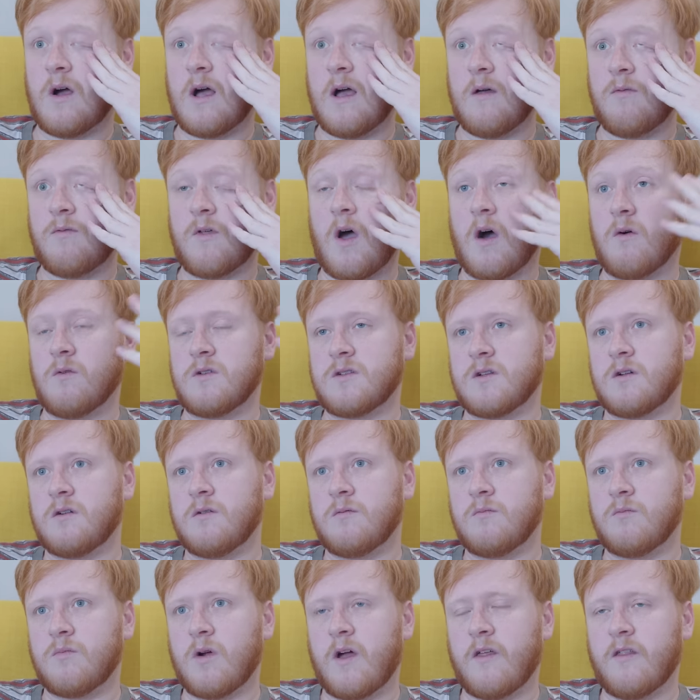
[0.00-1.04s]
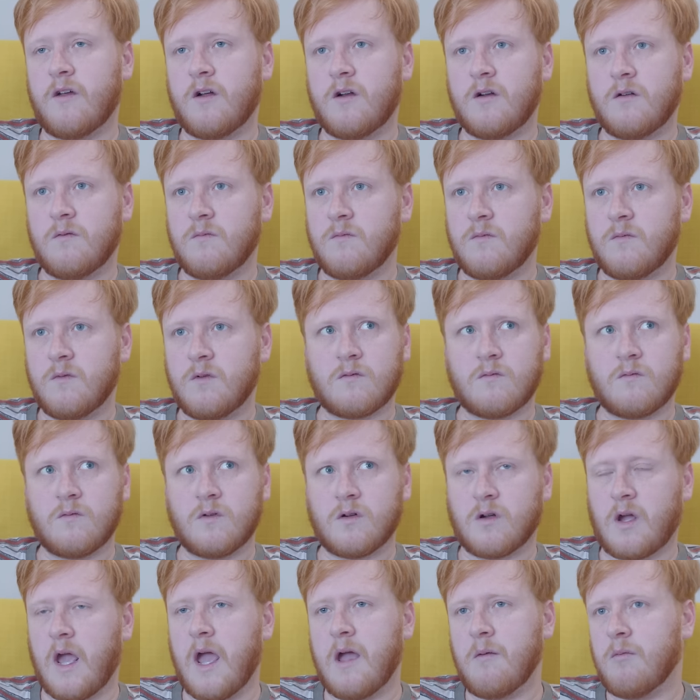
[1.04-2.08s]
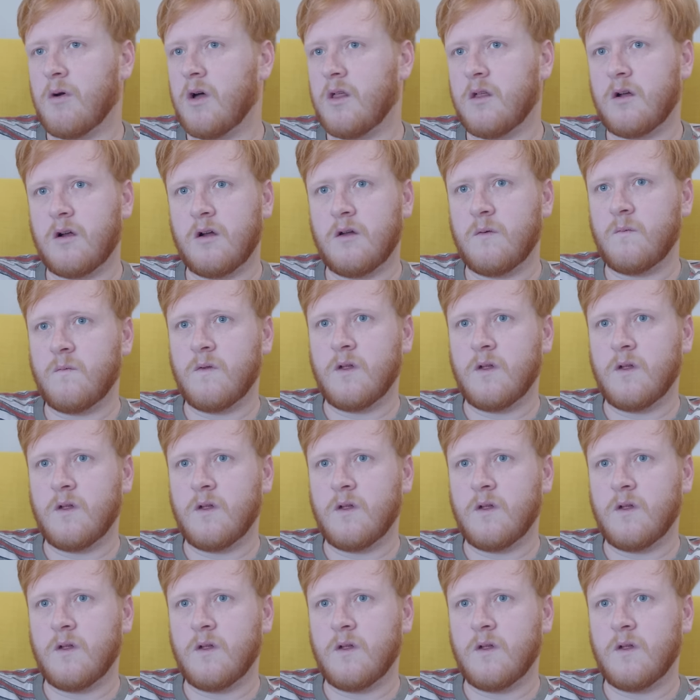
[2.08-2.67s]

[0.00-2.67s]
I thought was her brother, her gay brother.